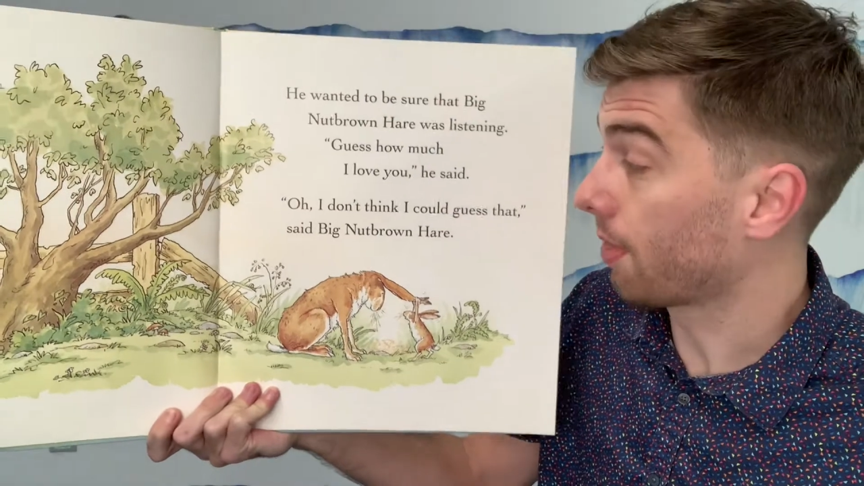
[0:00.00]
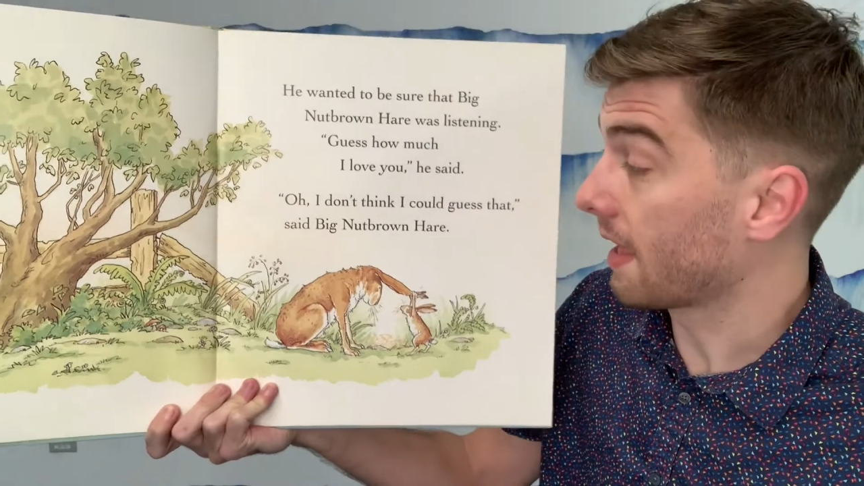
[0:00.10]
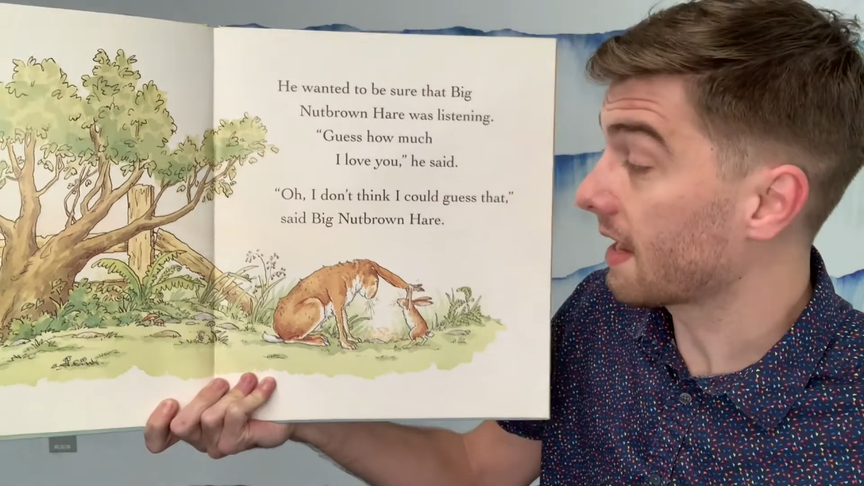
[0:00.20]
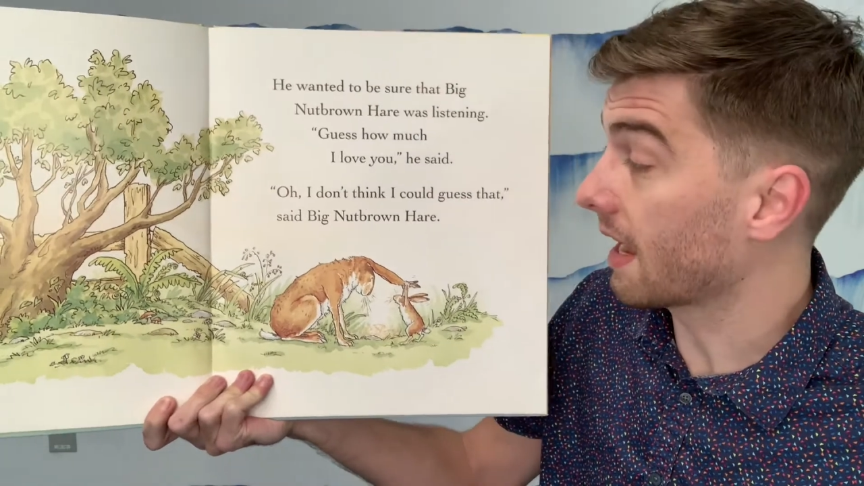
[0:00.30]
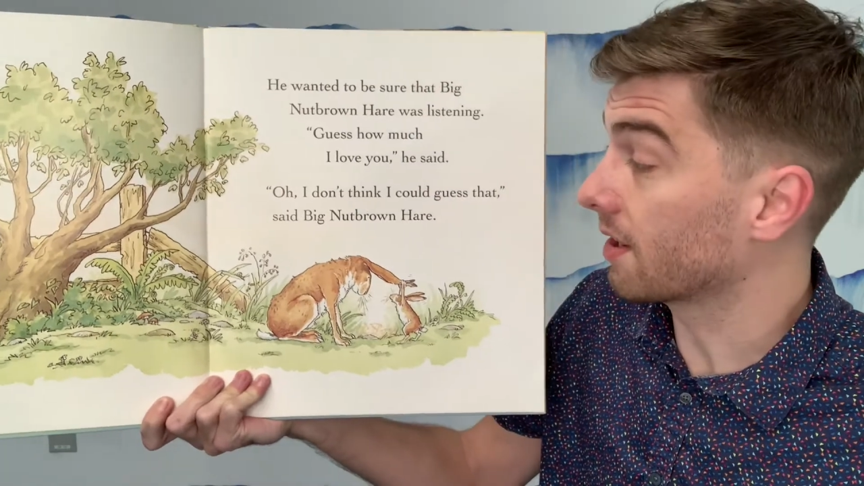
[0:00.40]

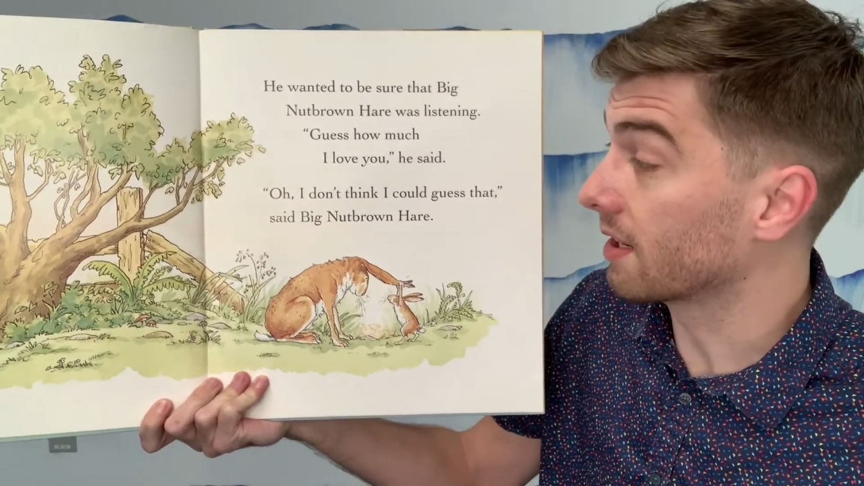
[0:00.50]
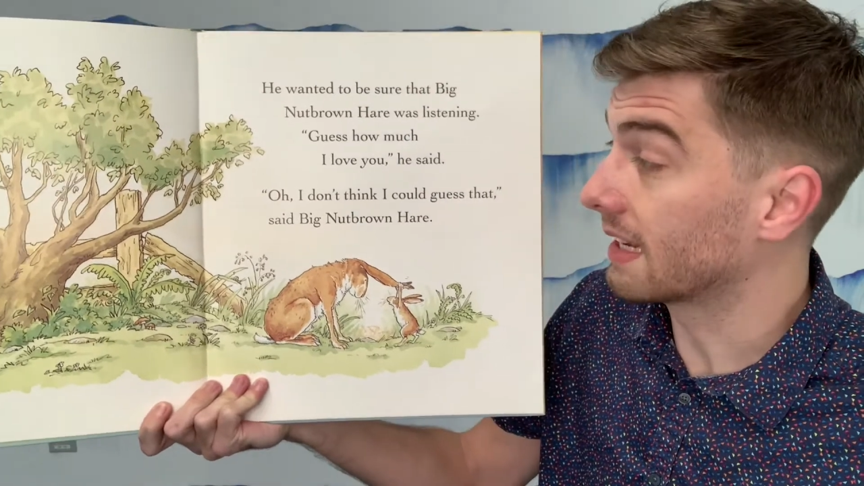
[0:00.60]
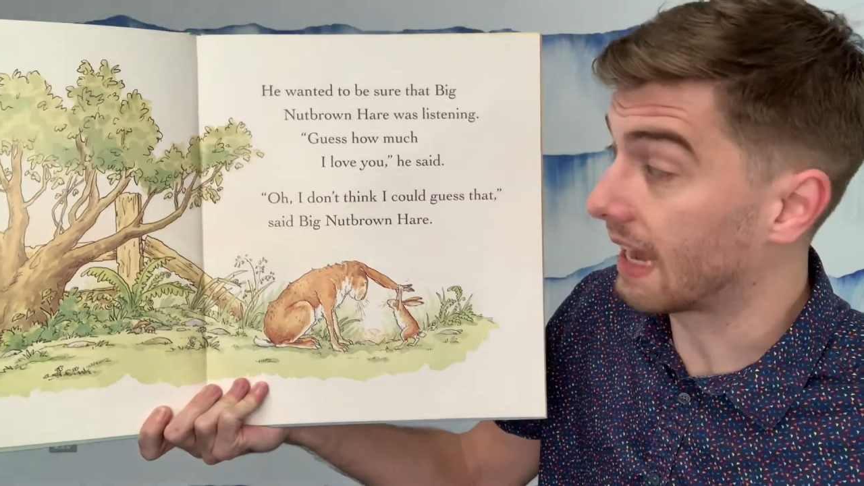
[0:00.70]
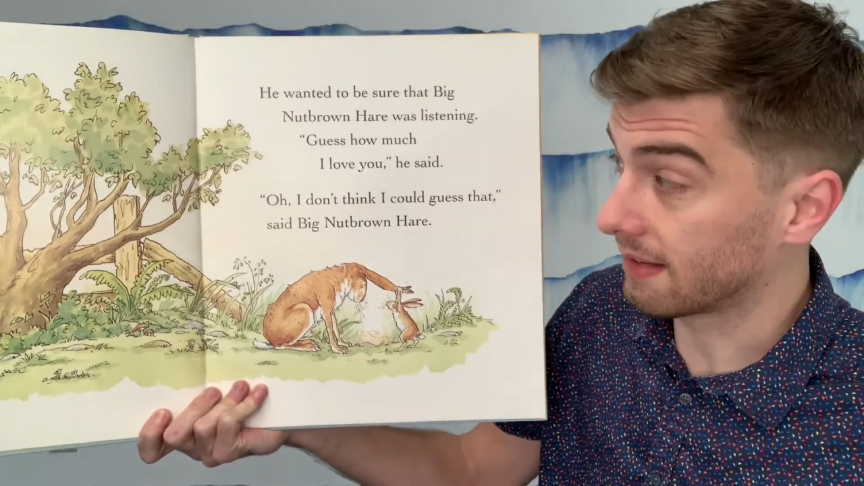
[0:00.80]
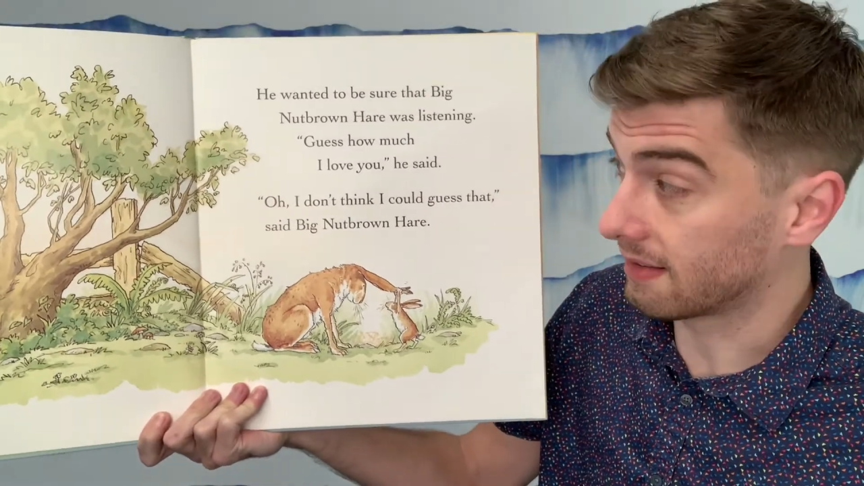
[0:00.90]
think I could
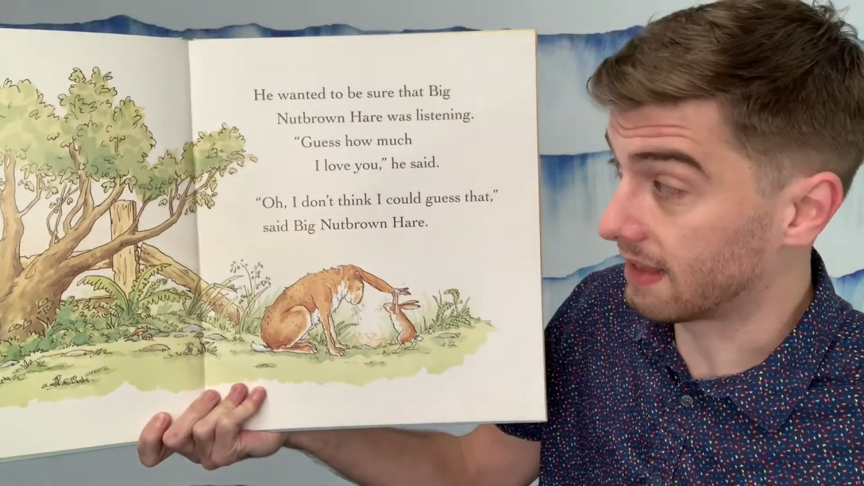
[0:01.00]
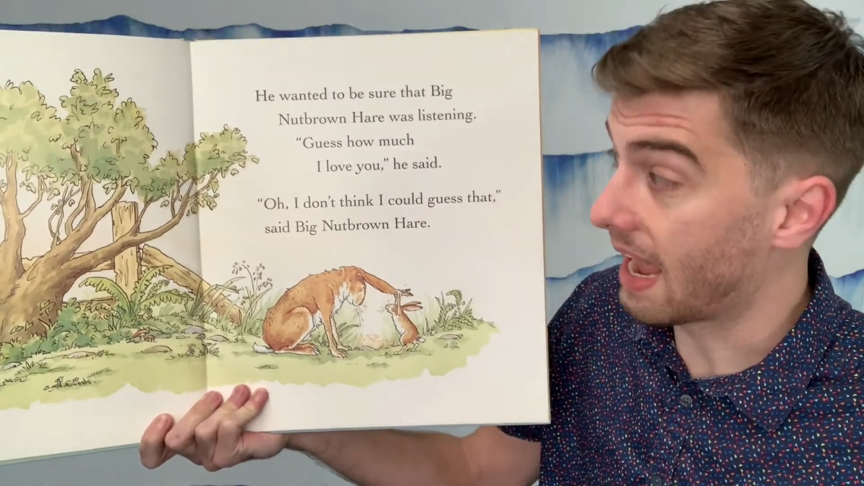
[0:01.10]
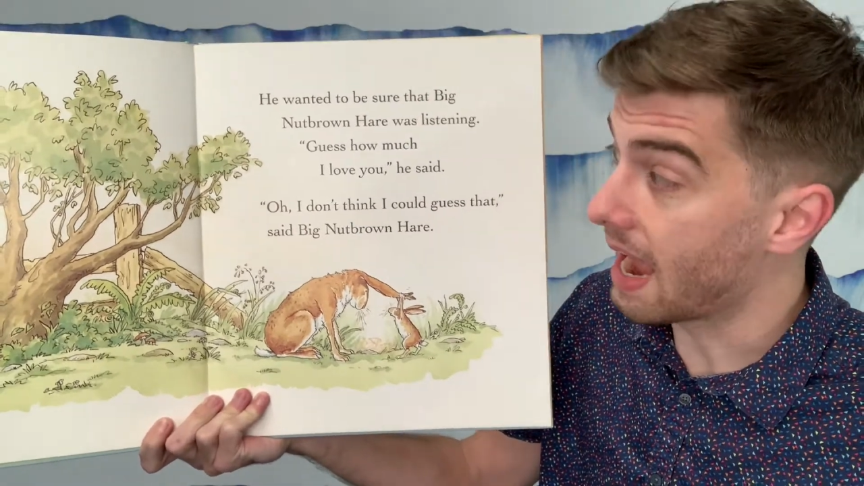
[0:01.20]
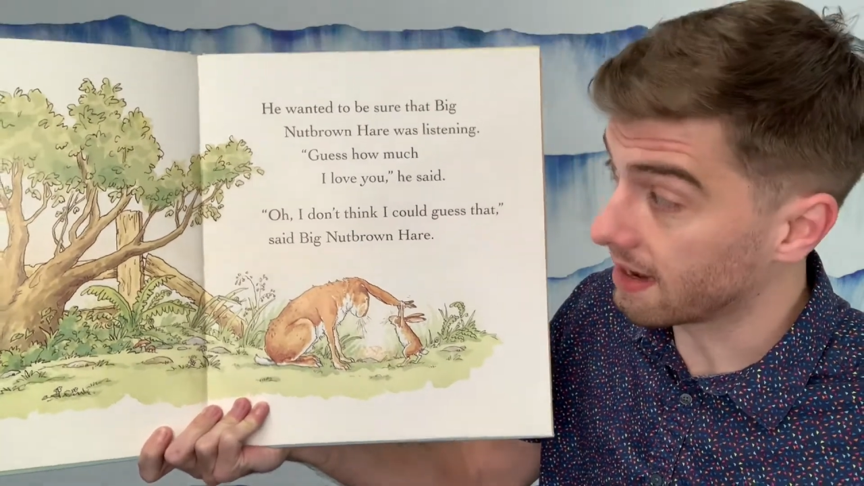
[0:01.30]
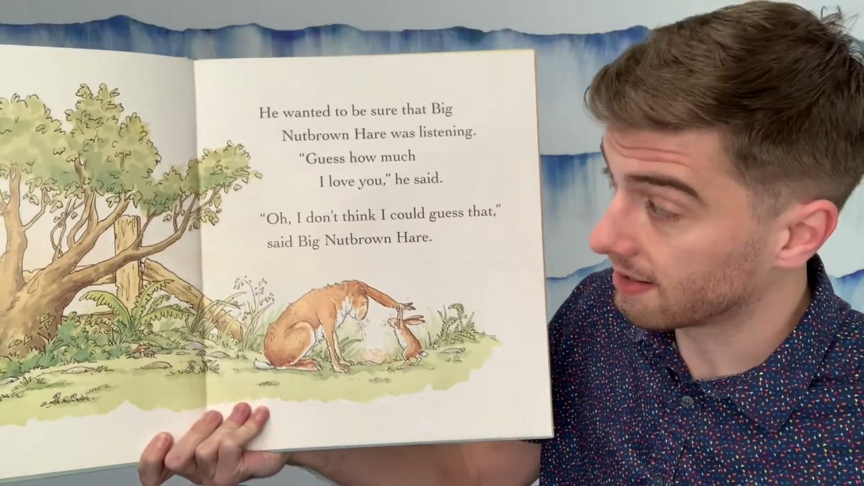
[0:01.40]
guess
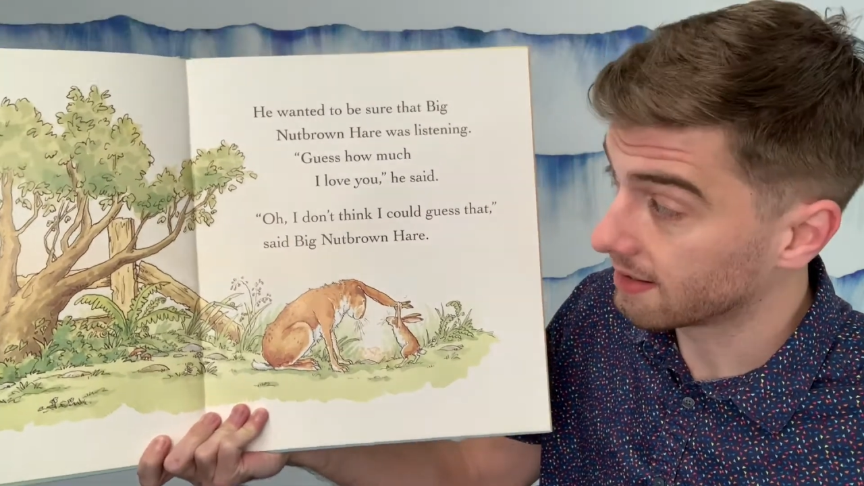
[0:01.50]
that,